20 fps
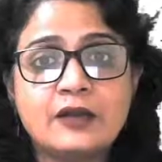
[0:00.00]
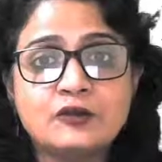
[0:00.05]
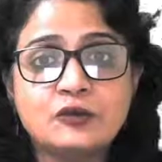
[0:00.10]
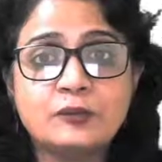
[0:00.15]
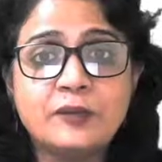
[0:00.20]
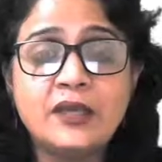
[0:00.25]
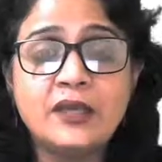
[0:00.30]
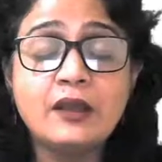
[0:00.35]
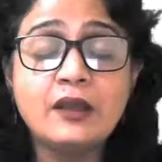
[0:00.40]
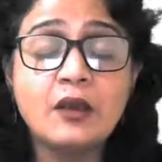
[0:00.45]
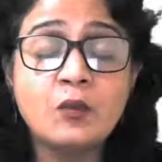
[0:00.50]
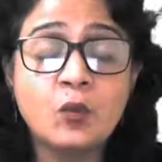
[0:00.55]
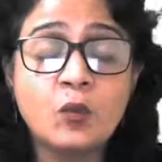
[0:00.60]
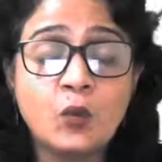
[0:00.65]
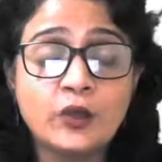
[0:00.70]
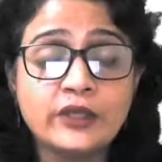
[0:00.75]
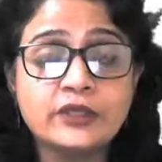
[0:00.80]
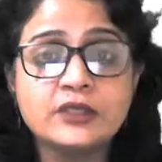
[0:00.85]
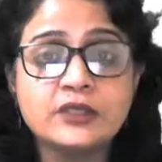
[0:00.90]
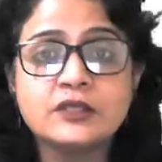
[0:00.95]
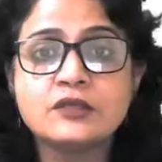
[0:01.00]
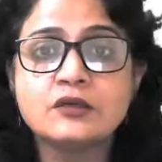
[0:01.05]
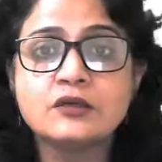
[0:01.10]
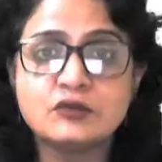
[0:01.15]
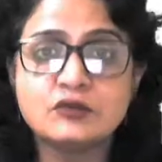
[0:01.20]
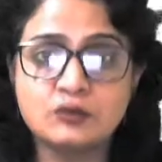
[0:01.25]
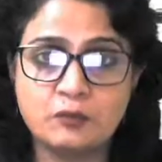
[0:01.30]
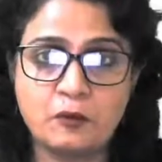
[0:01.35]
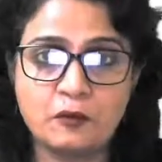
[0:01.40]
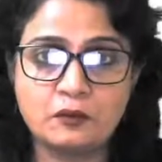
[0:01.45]
to be avoided
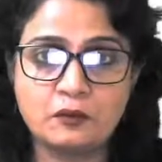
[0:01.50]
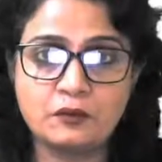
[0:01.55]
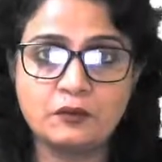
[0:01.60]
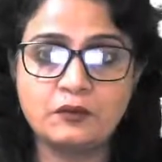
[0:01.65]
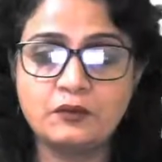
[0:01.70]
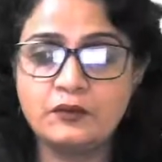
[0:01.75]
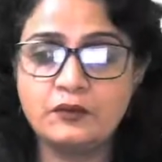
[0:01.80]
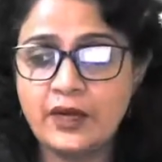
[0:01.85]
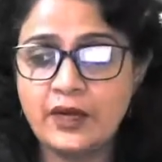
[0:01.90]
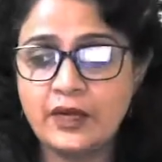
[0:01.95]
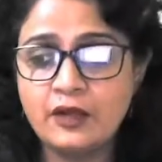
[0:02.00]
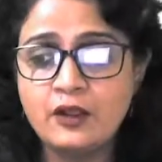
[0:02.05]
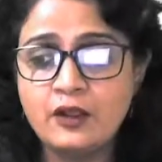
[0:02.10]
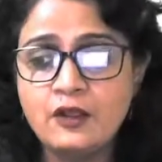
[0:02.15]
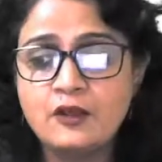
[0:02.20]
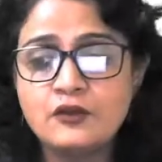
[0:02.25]
tomorrow, right?